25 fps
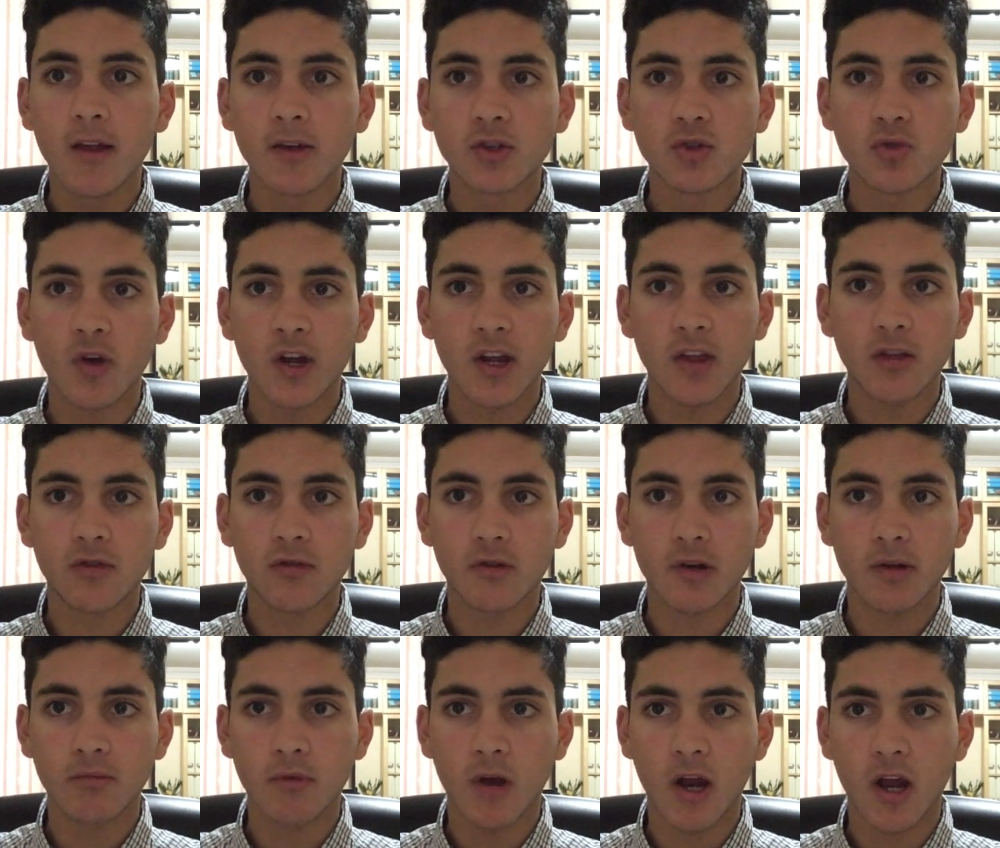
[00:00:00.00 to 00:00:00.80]

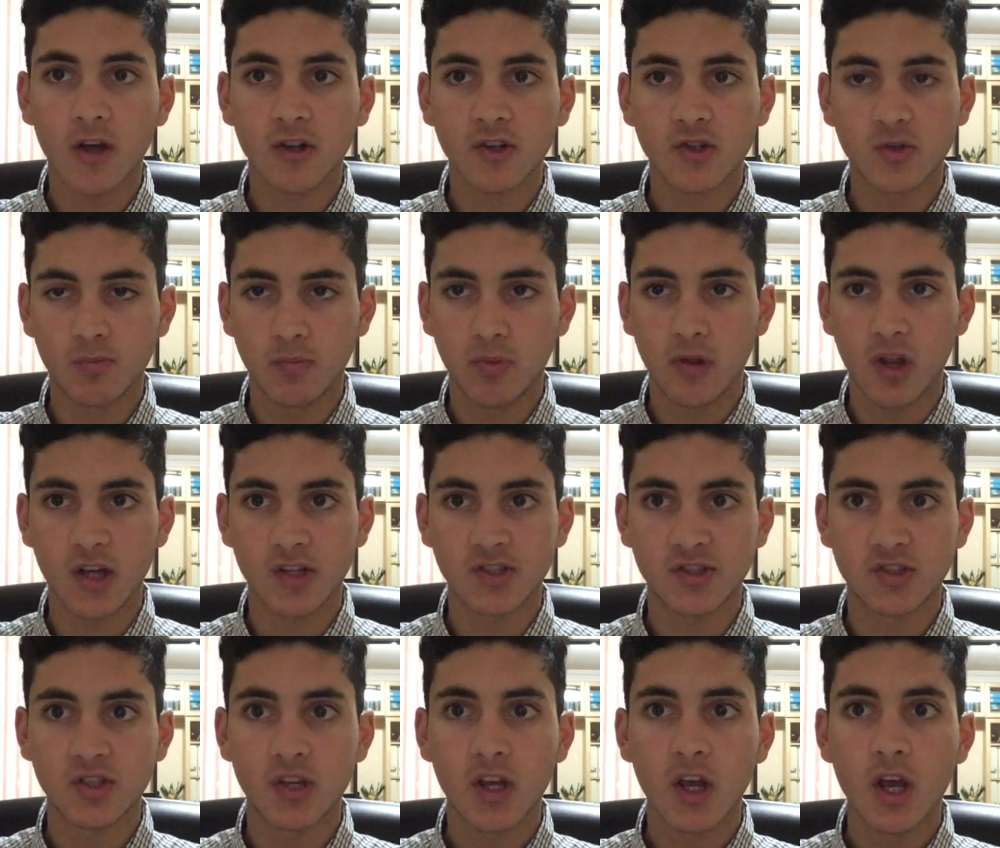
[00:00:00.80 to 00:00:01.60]
23 rounds
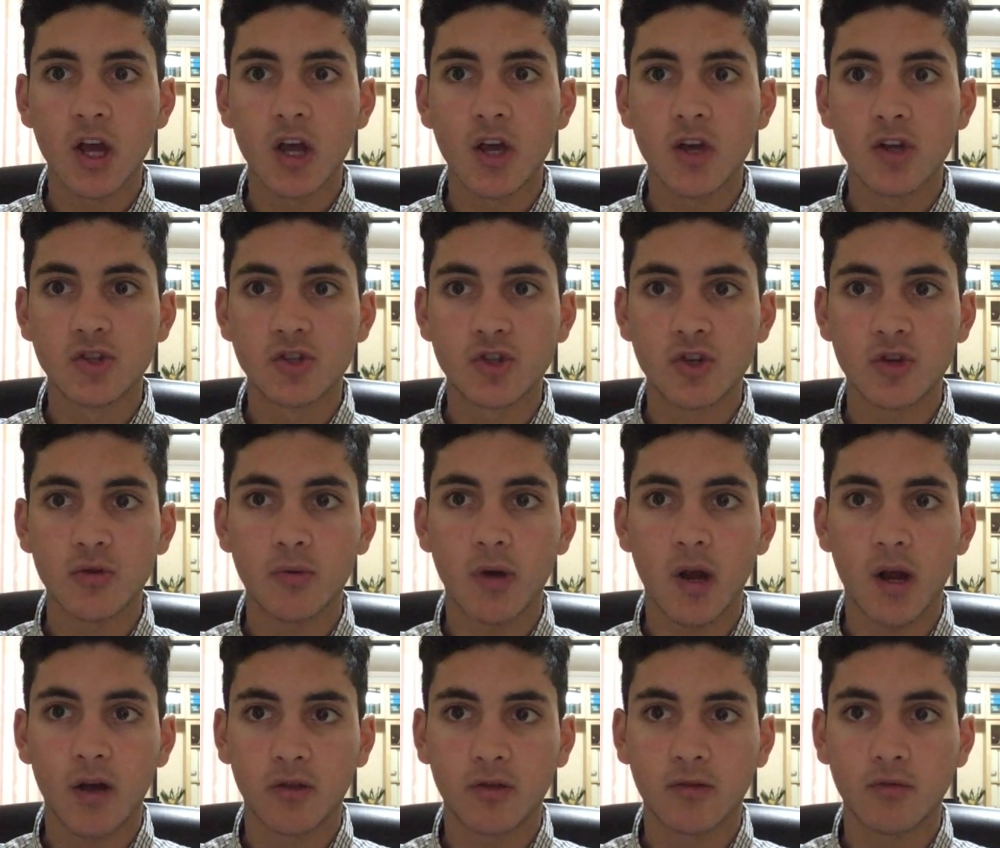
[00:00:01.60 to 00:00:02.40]
plus 2
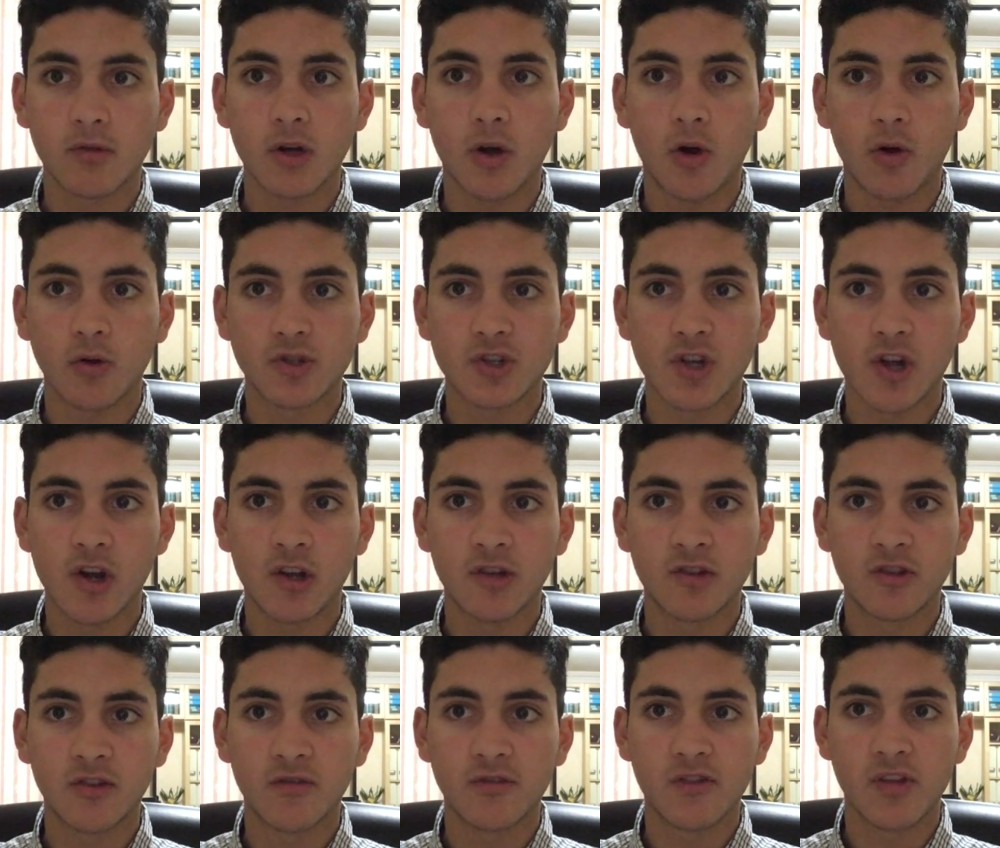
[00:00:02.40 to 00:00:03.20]
round 3
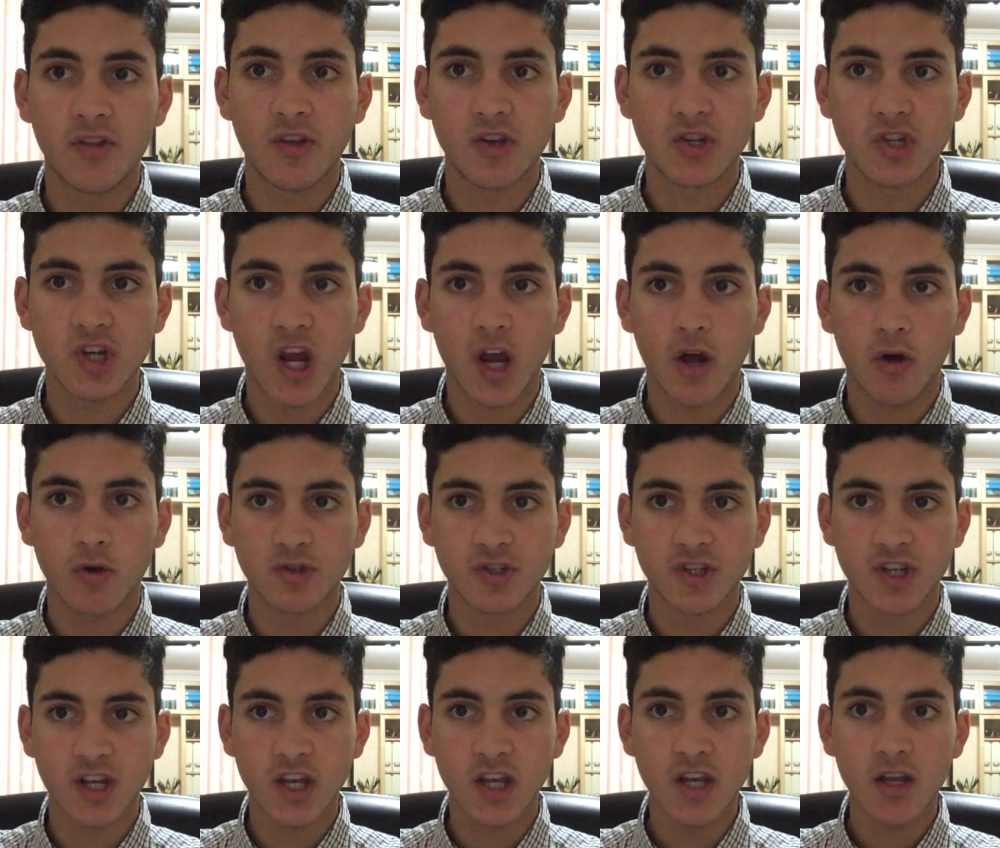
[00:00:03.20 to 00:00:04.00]
alternatives in the
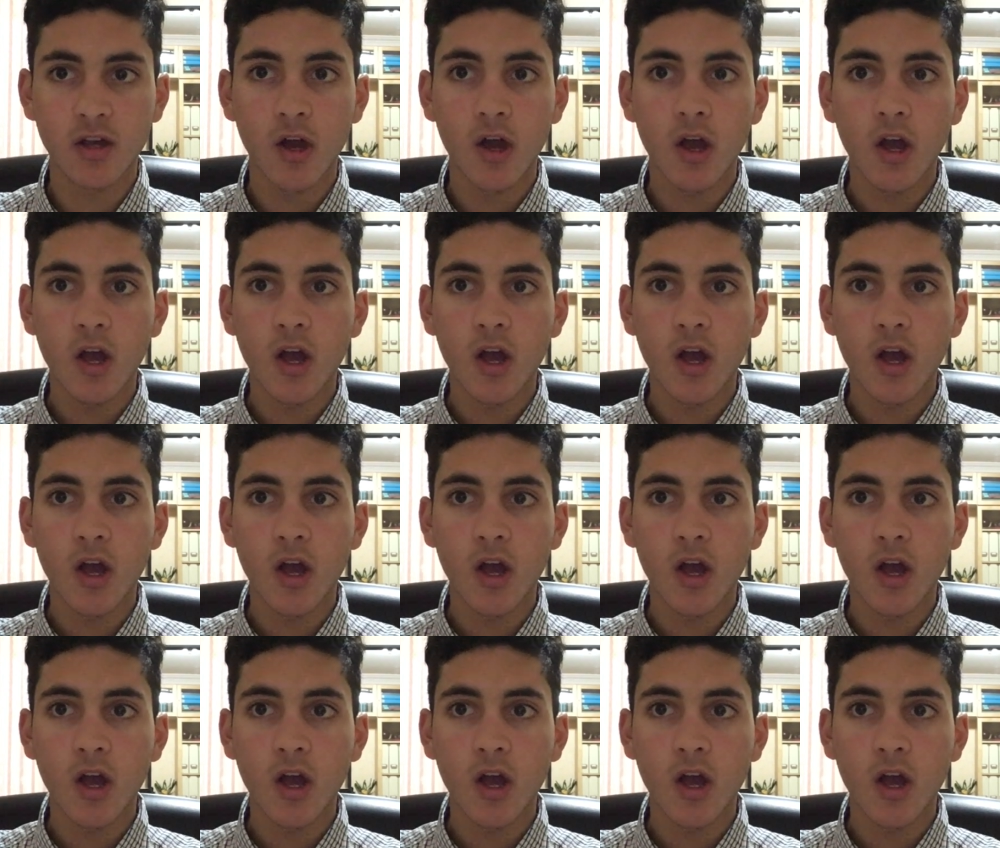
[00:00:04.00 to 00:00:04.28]
JLT.